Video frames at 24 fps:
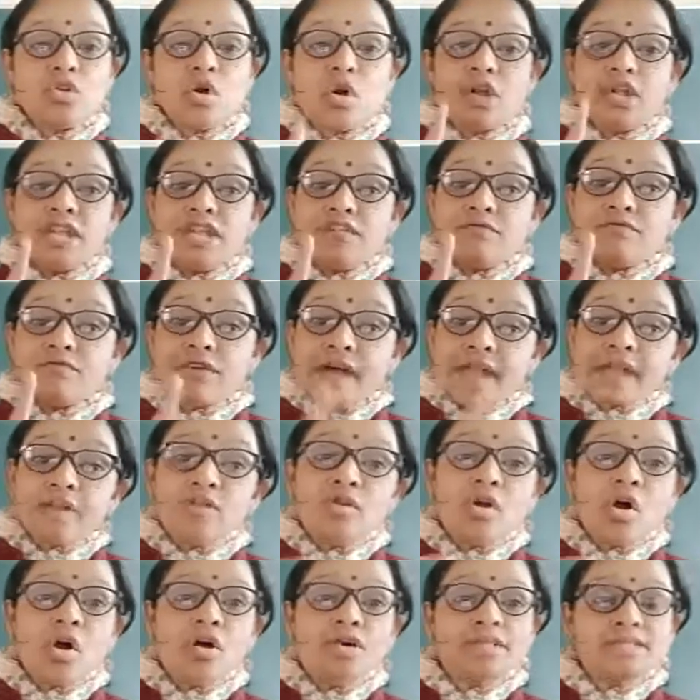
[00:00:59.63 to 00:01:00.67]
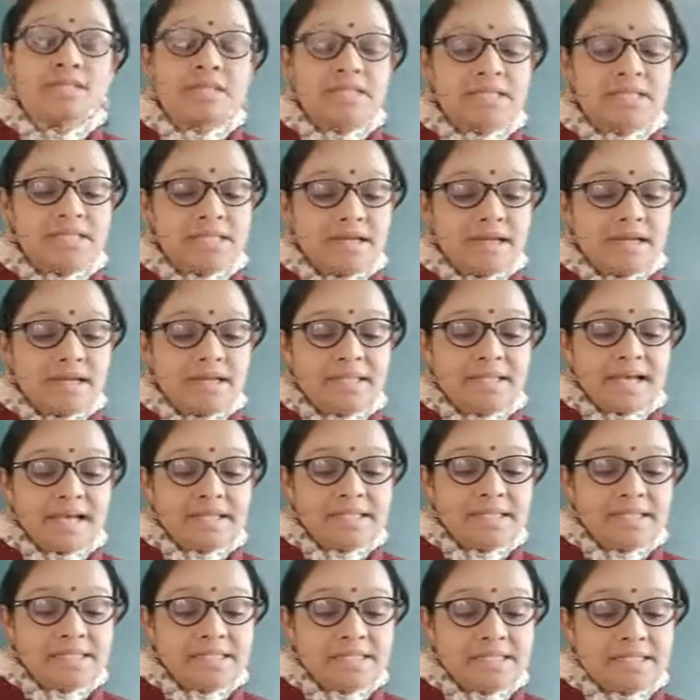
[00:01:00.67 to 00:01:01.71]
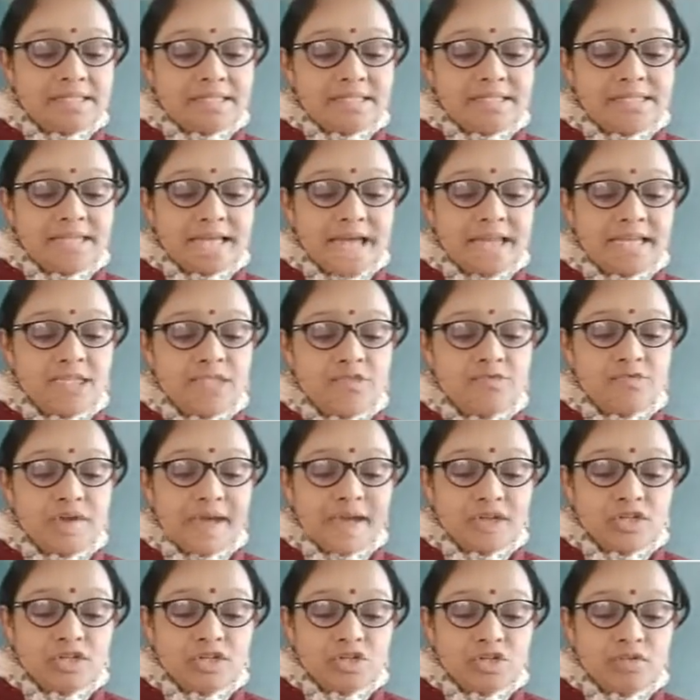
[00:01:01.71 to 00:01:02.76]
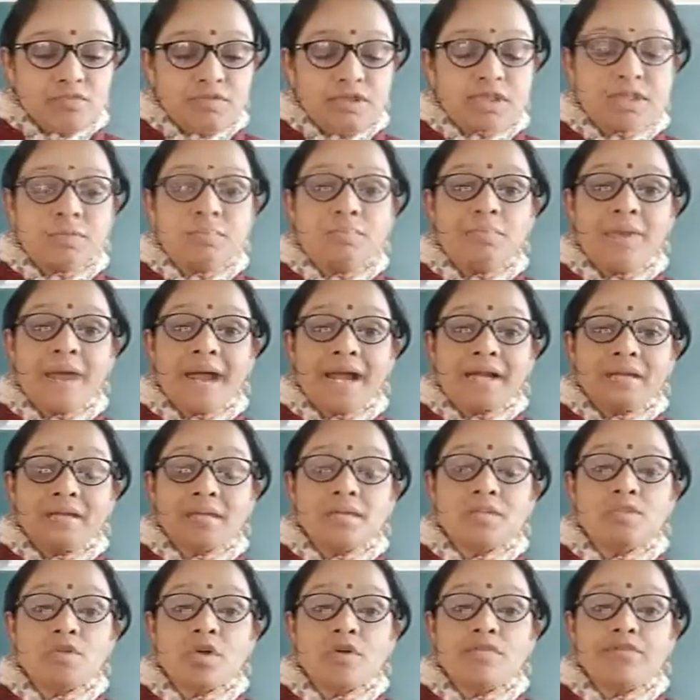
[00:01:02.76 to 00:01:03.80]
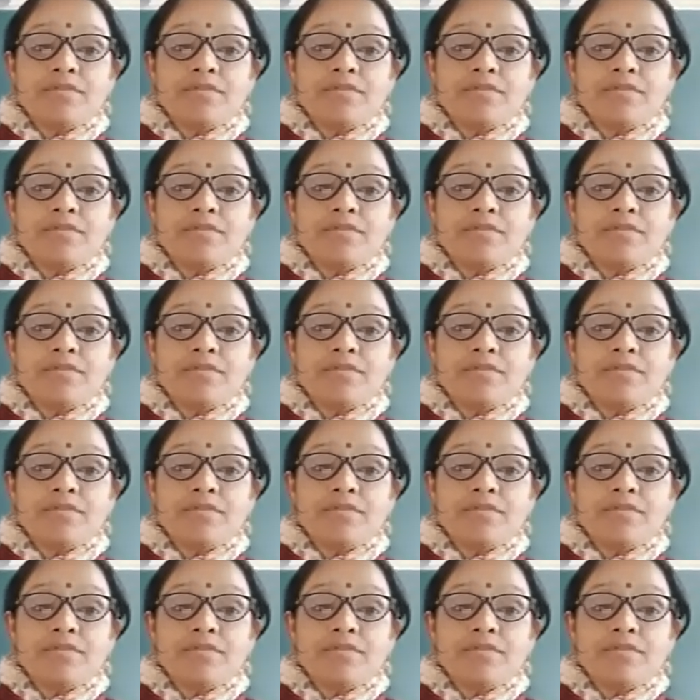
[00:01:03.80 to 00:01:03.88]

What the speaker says: only one cause is there, that is dissatisfaction with the practice of